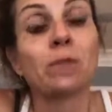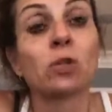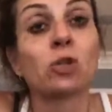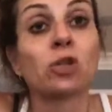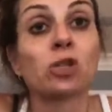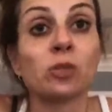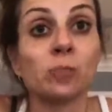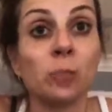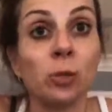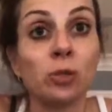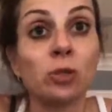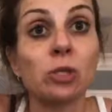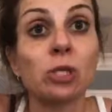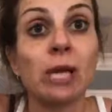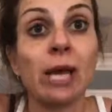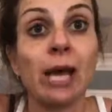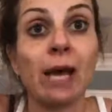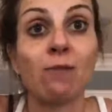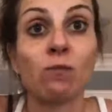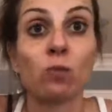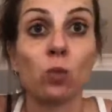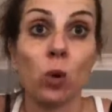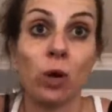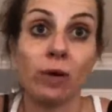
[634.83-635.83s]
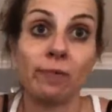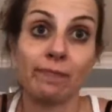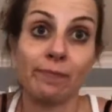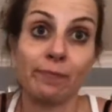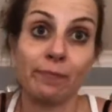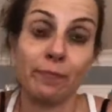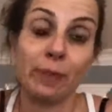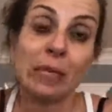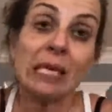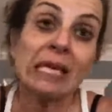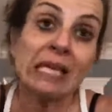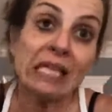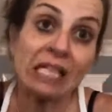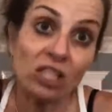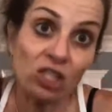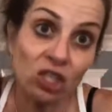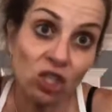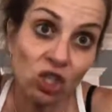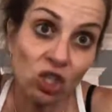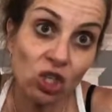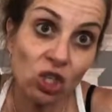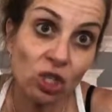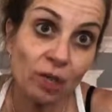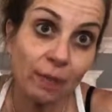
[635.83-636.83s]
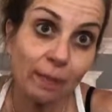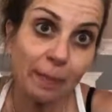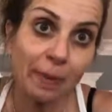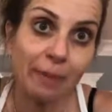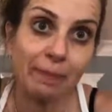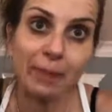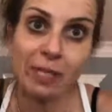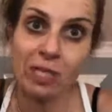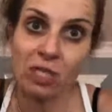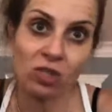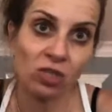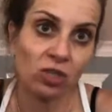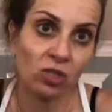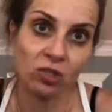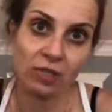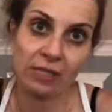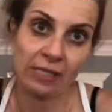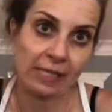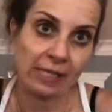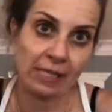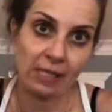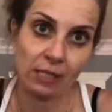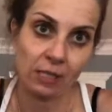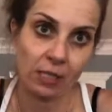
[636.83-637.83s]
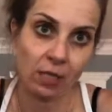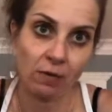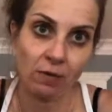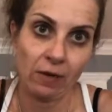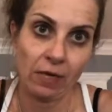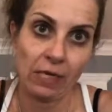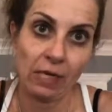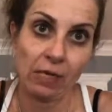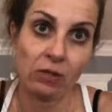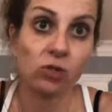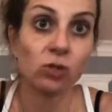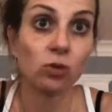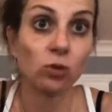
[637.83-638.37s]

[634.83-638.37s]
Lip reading: You're supposed to have 1 peach, but peaches aren't in season here right now.